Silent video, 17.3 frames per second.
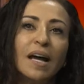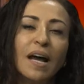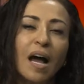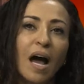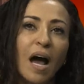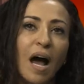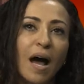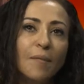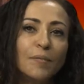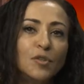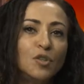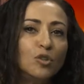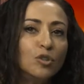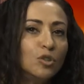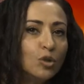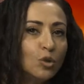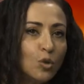Uh, you
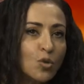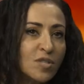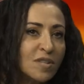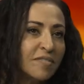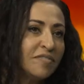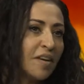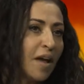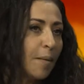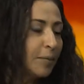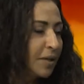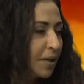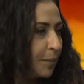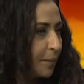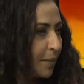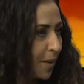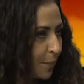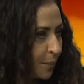lose a family
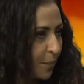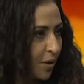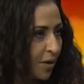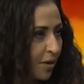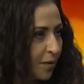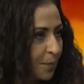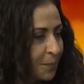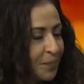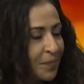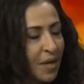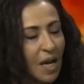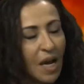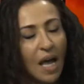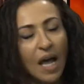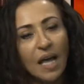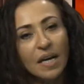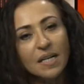member,
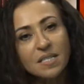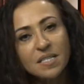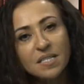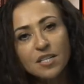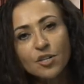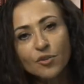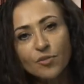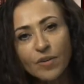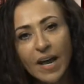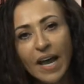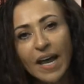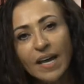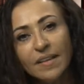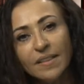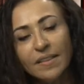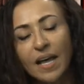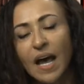and it's
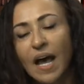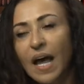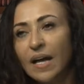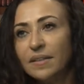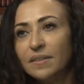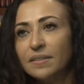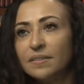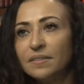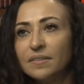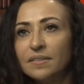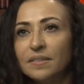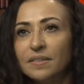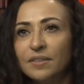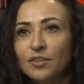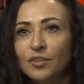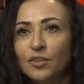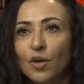great that
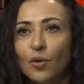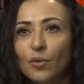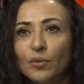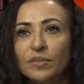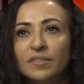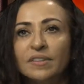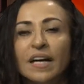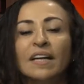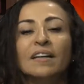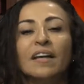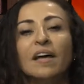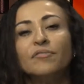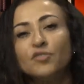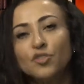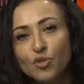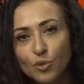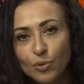you know they
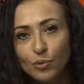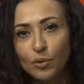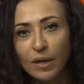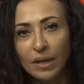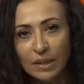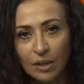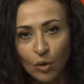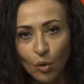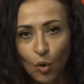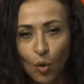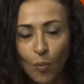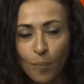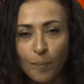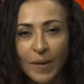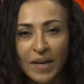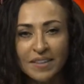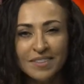left you a home,
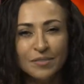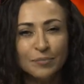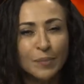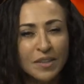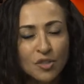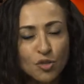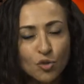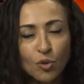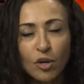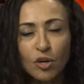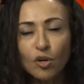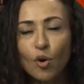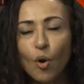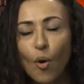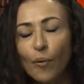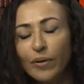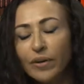but but you are
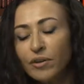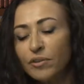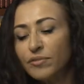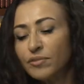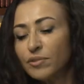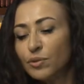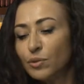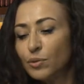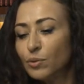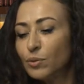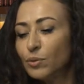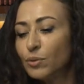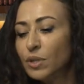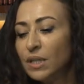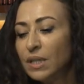going through